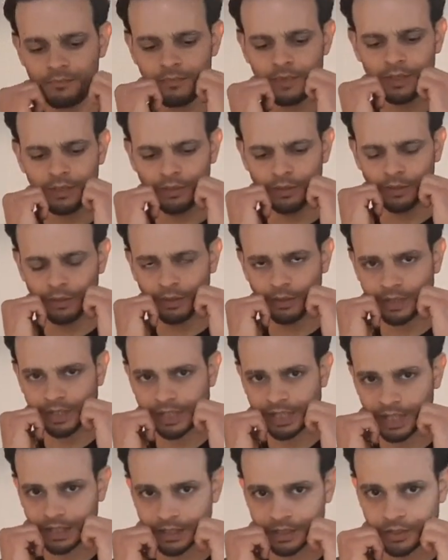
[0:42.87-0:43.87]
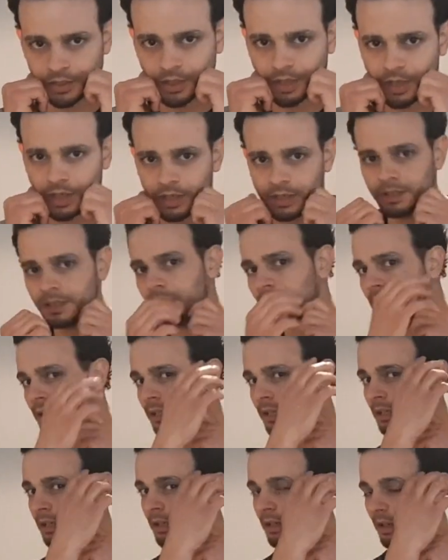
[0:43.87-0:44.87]
You'll notice on the jaw,
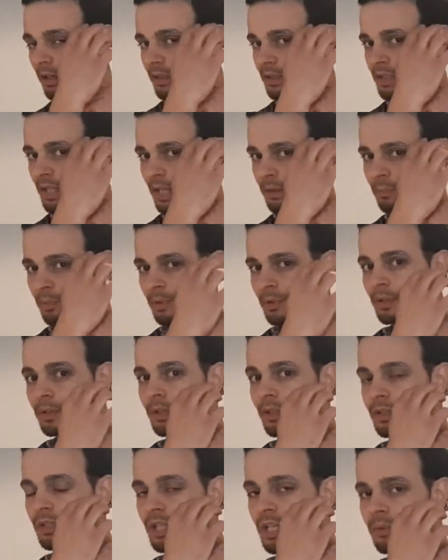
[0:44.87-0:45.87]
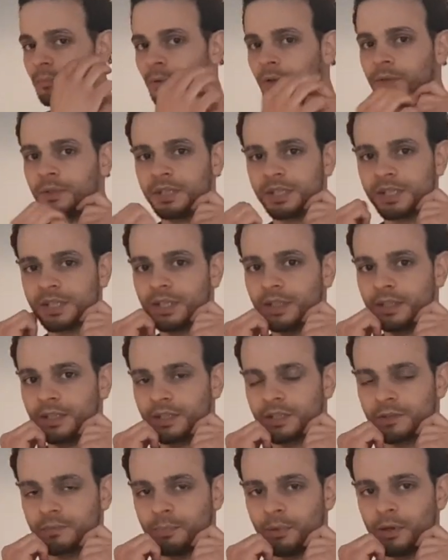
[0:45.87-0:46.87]
our temple and our cheekbone is still
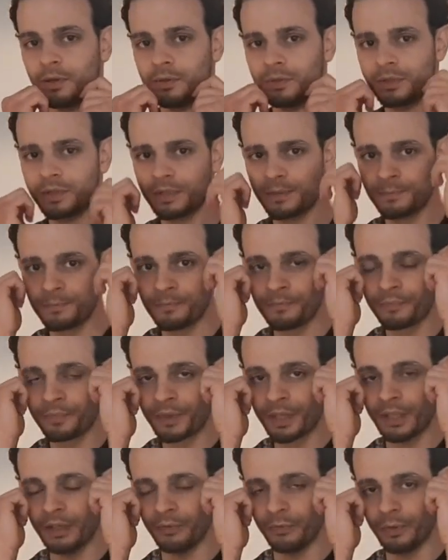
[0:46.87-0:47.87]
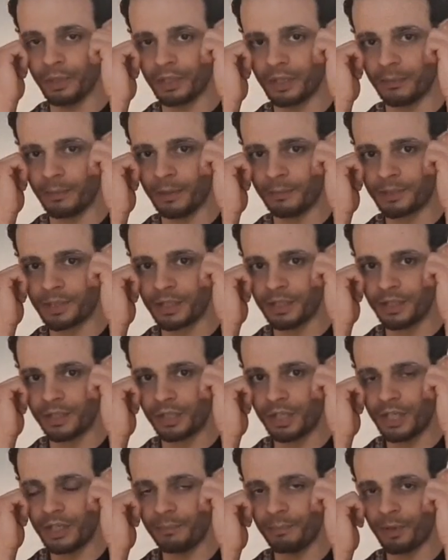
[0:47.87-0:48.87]
exposed. If we come up to the
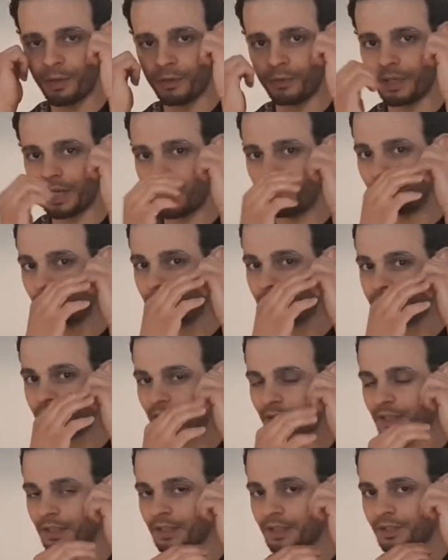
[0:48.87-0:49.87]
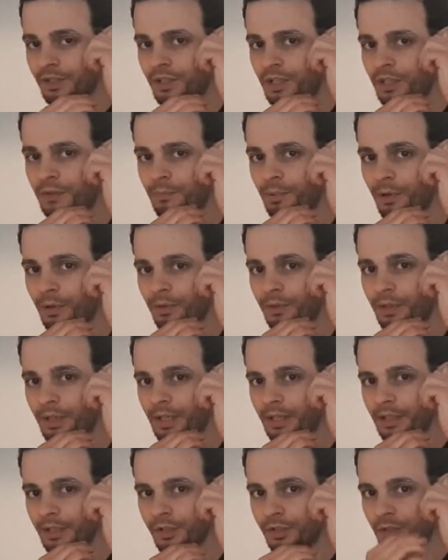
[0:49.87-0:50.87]
cheekbone, now we're protecting the cheekbone
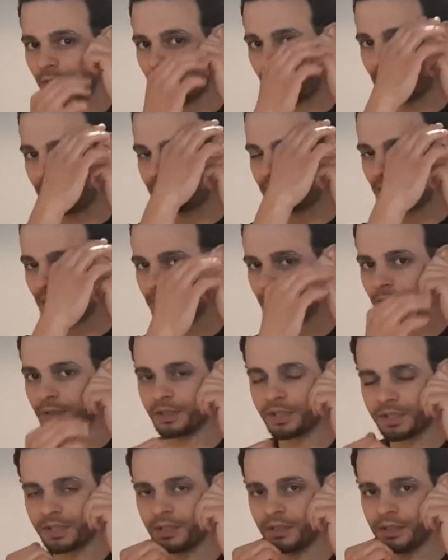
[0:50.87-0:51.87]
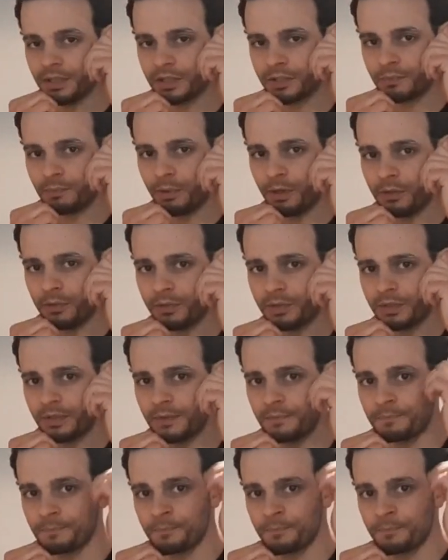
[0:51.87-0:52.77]
and the jaw. Temple is still exposed.